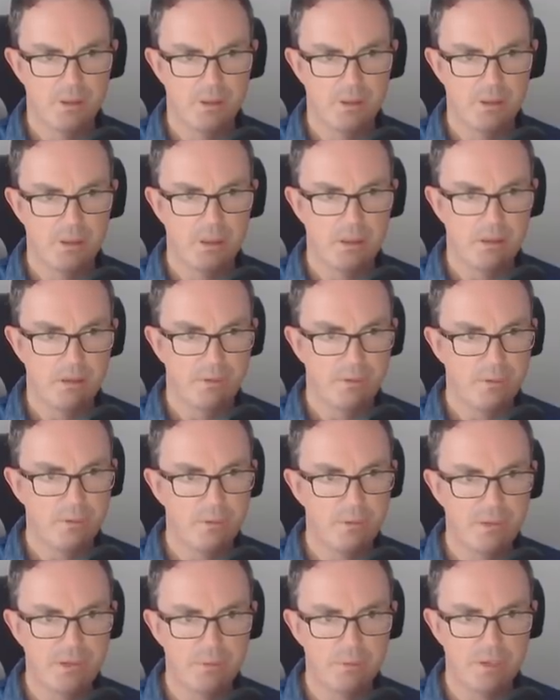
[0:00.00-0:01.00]
Uh, I
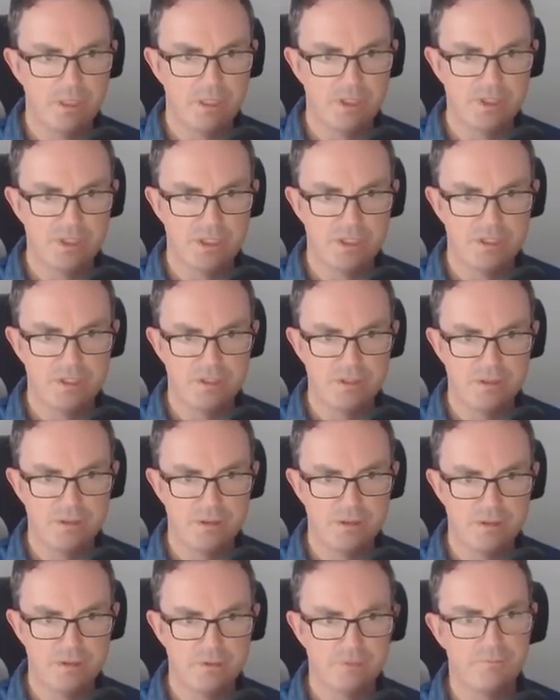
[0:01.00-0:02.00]
thought that would actually...
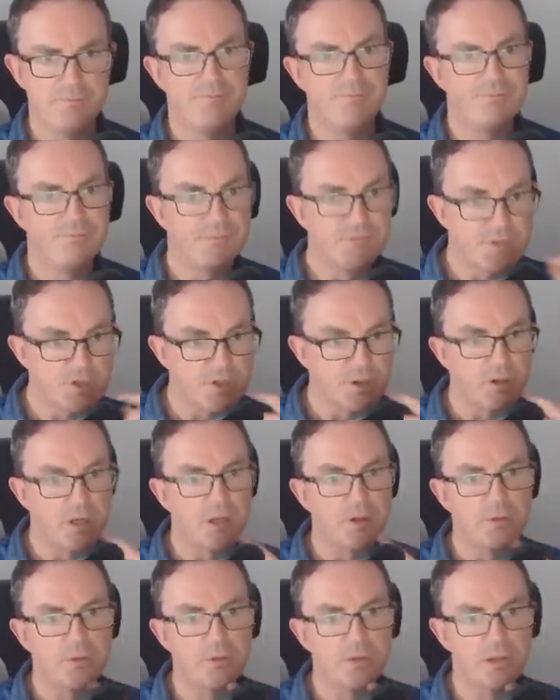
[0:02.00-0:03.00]
Mm, sorry,
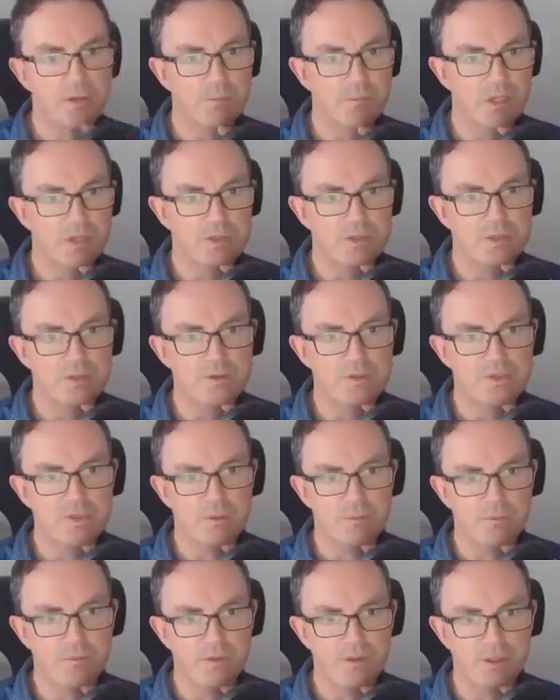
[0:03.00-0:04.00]
I thought that might do
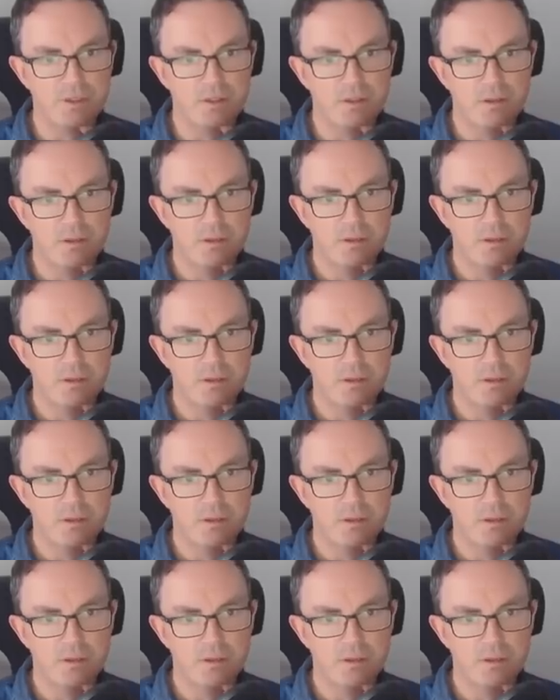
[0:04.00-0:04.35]
something.